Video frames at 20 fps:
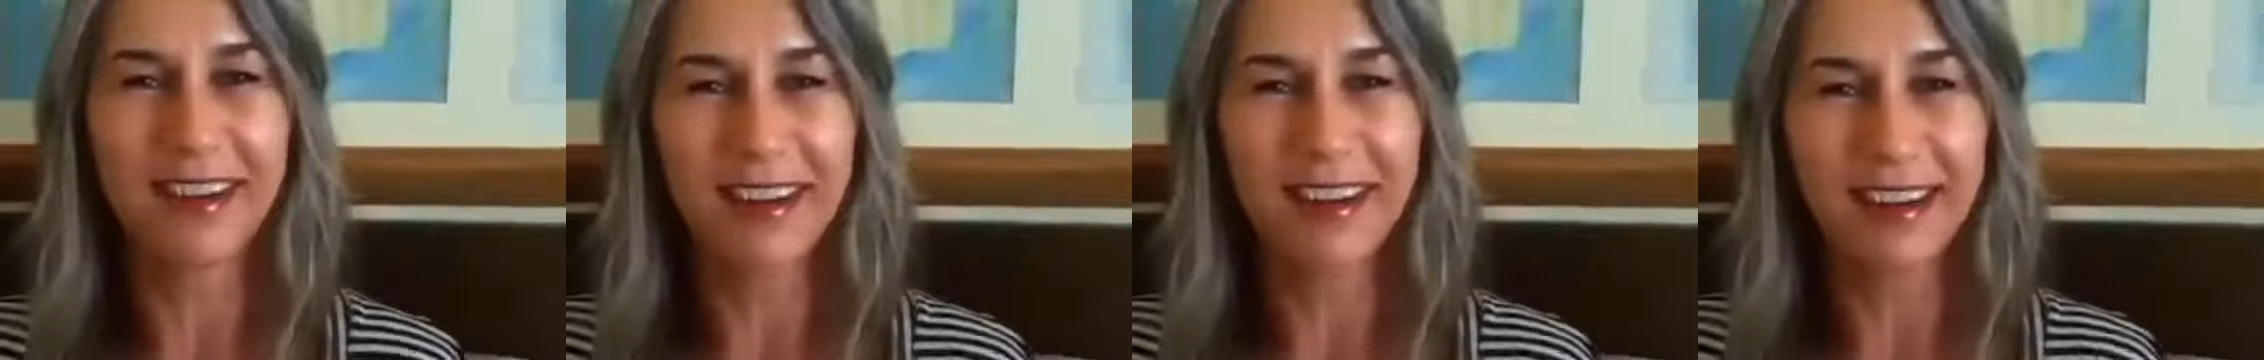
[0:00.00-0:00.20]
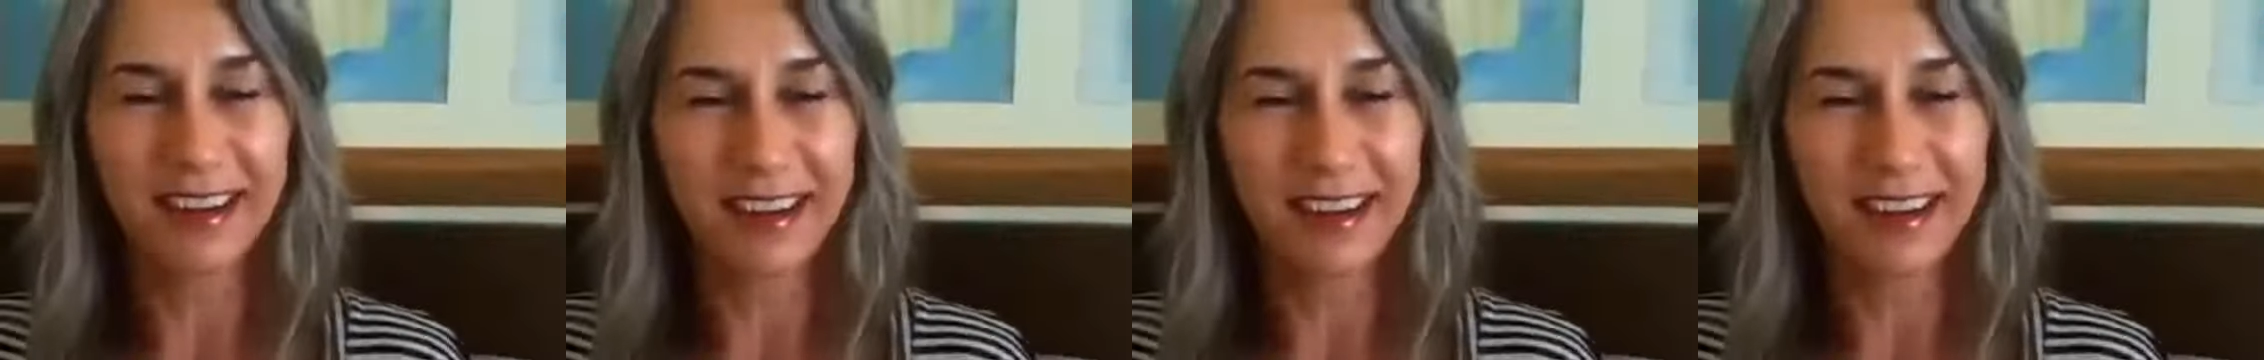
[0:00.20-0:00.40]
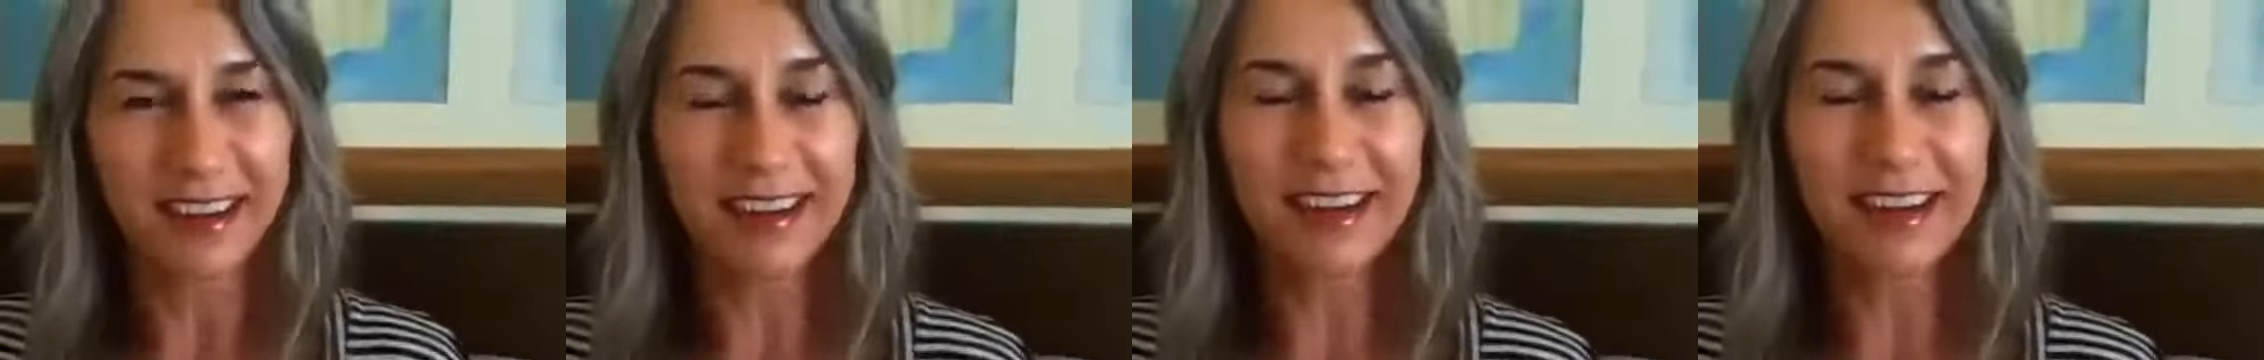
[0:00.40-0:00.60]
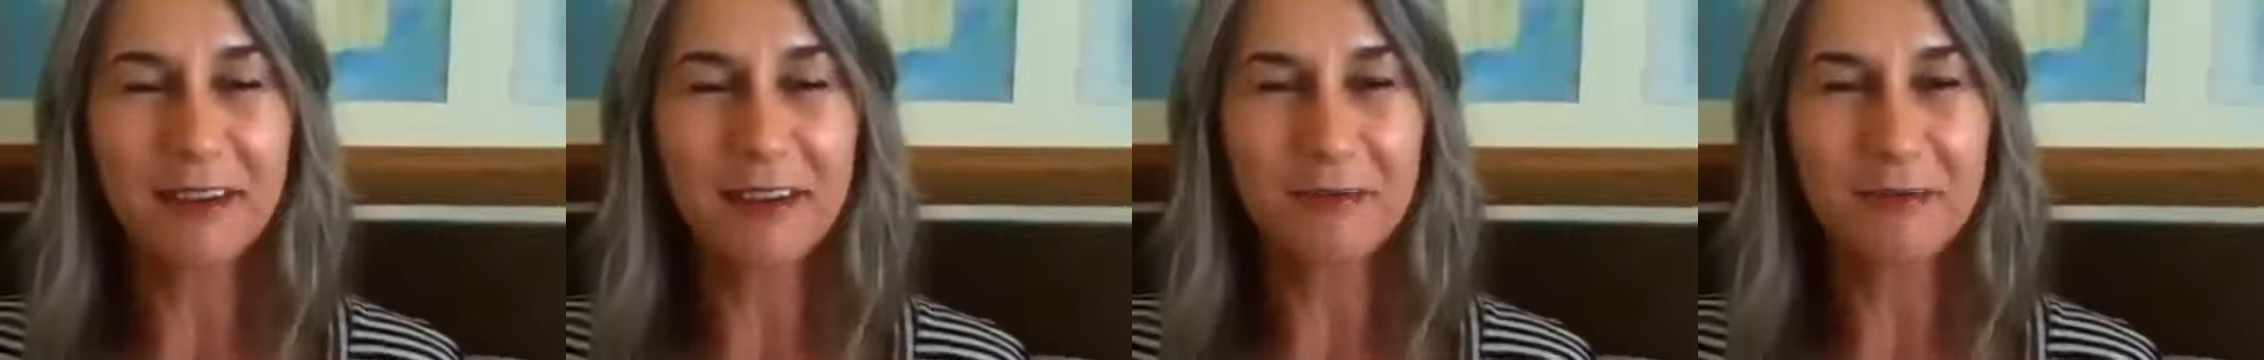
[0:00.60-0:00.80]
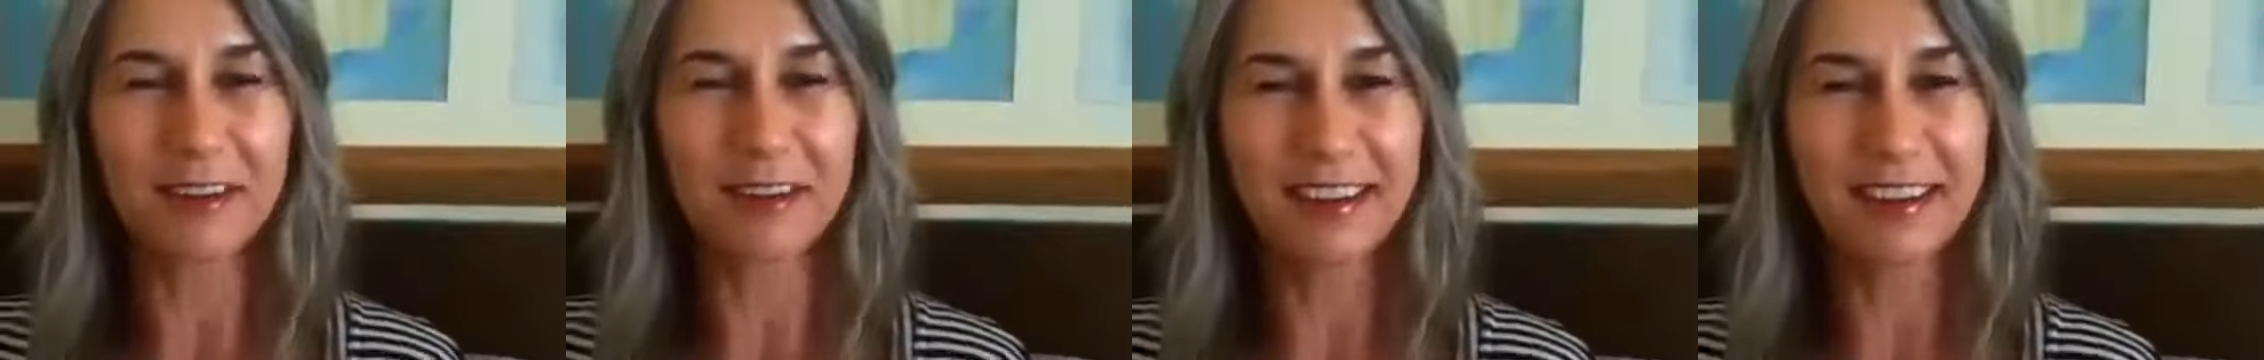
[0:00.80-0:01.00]
even
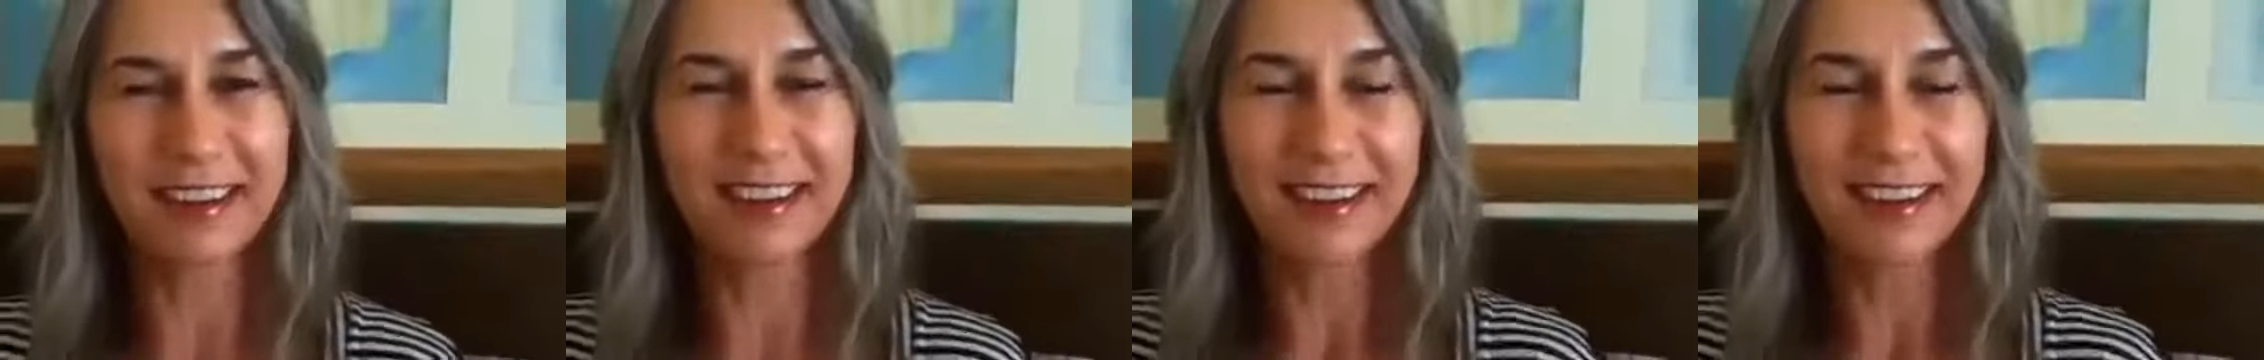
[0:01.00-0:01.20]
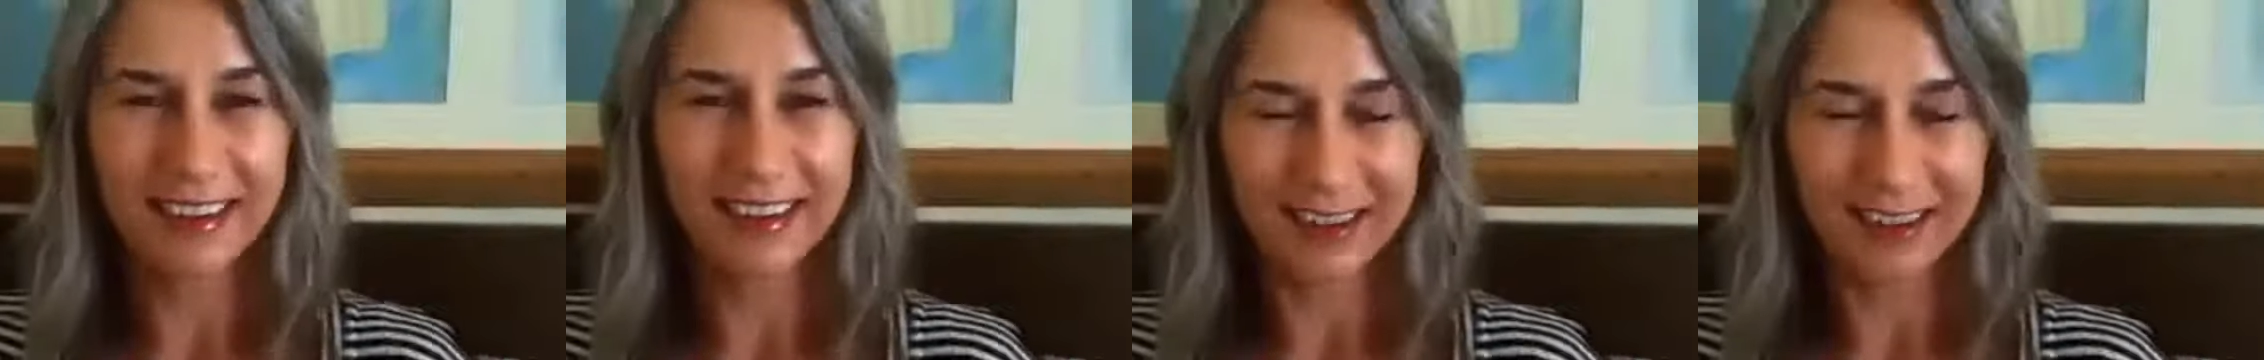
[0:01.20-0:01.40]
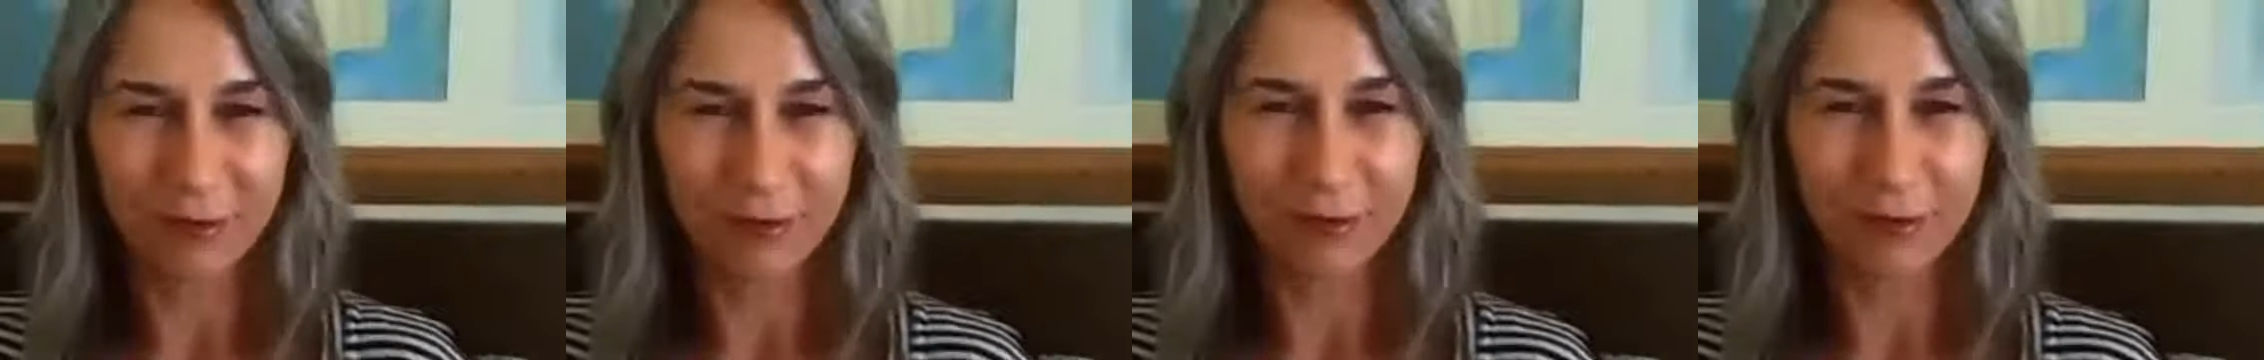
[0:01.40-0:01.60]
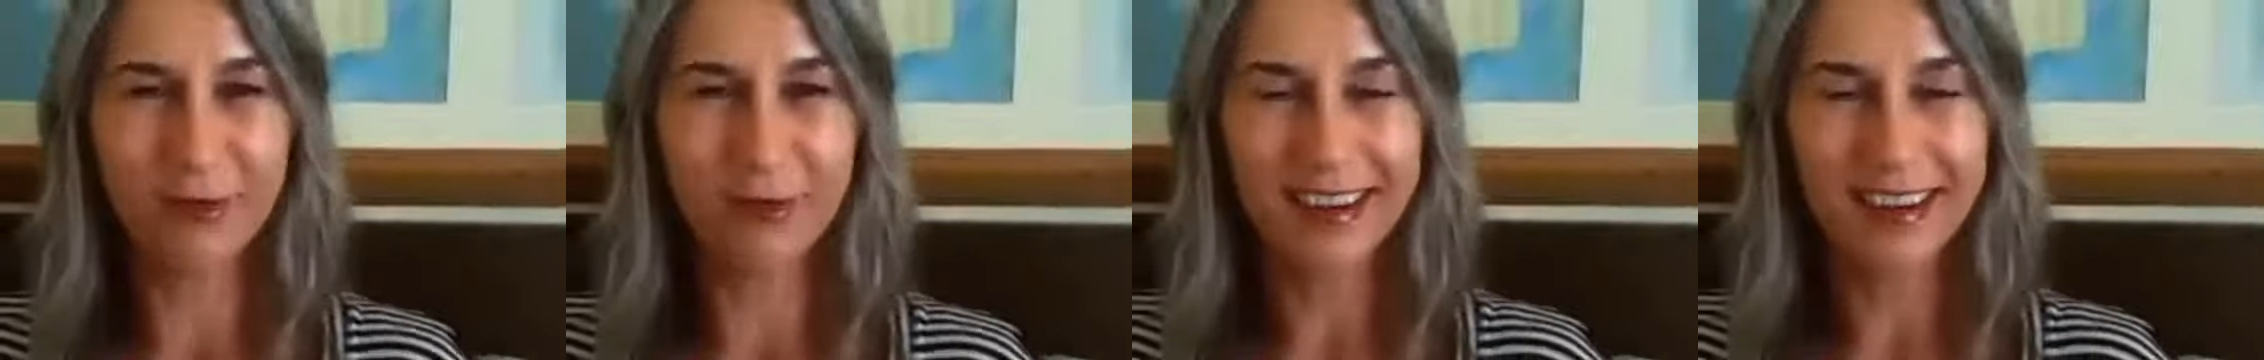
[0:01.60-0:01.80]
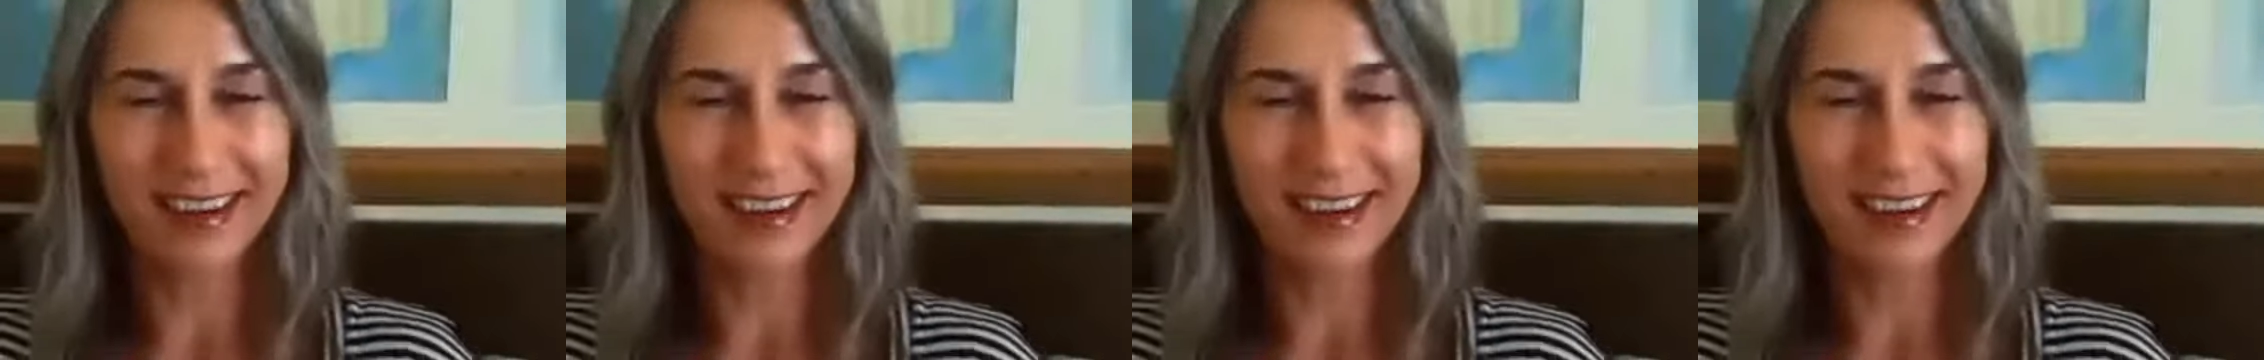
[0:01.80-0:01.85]
through